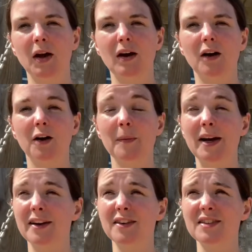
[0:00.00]
all
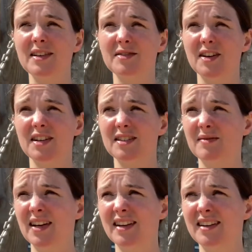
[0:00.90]
my errands I'm trying to
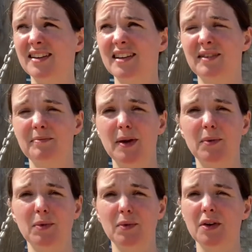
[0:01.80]
make in
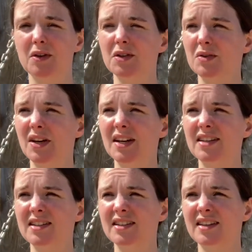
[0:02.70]
maybe 1 or 2 days,